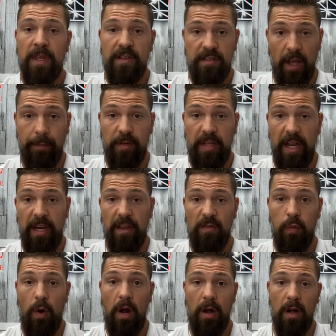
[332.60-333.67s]

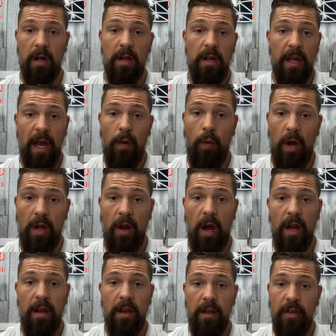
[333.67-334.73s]
subcutaneous water and
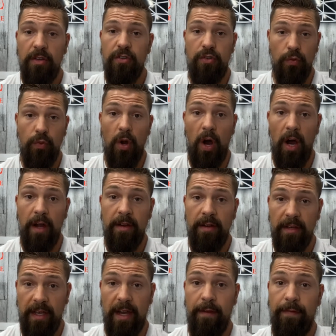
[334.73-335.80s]
whatnot do
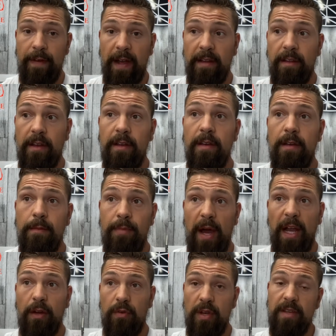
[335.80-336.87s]
not get affected
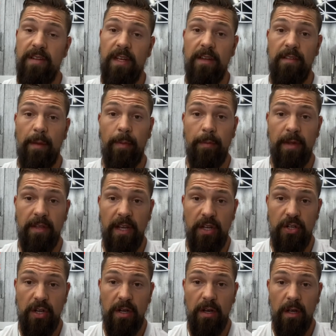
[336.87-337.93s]
by creatine
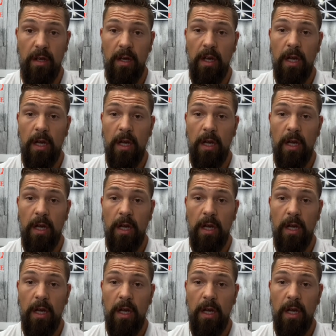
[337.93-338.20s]
supplementation.